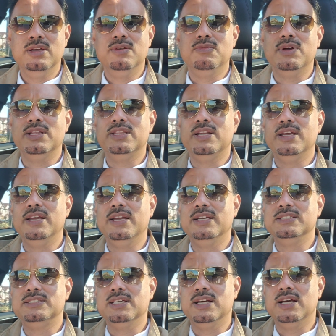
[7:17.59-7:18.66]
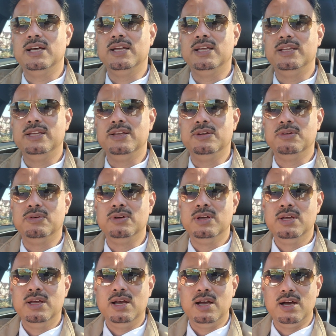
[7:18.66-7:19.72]
whether it's
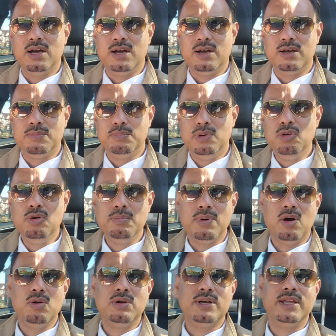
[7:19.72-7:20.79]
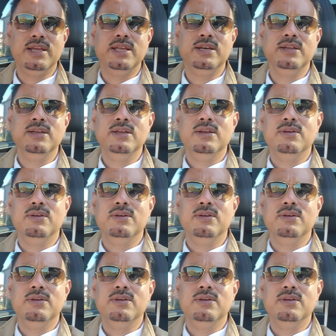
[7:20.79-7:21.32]
Blue Mountain,